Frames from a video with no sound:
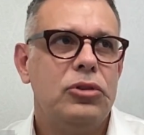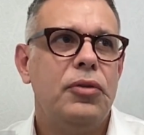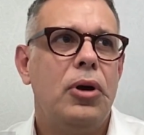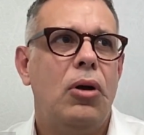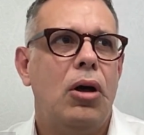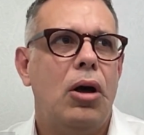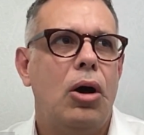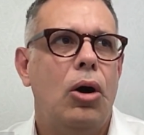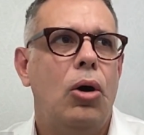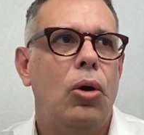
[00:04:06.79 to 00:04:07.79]
of all,
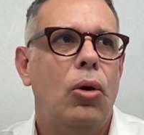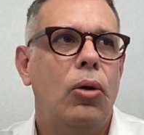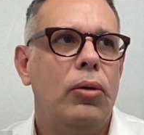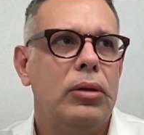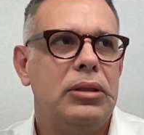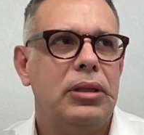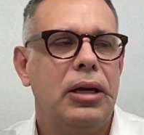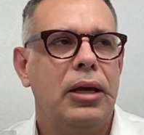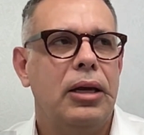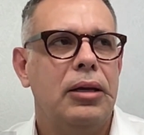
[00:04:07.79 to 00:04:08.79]

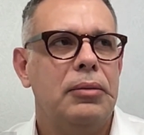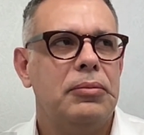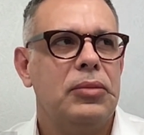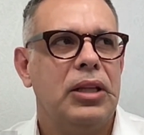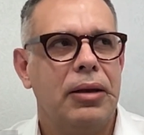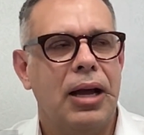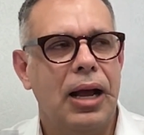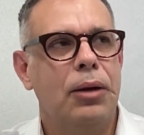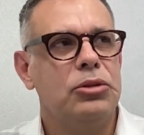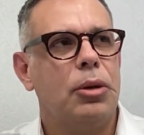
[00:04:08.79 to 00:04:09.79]

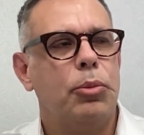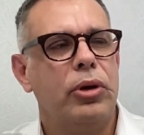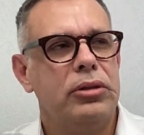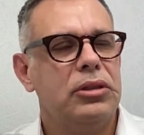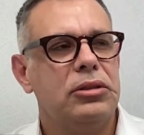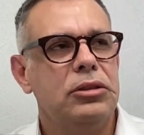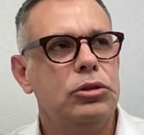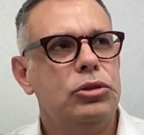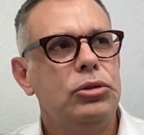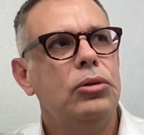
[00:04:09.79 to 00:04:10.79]
I would separate this in
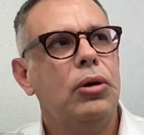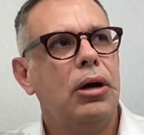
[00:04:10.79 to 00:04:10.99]
two.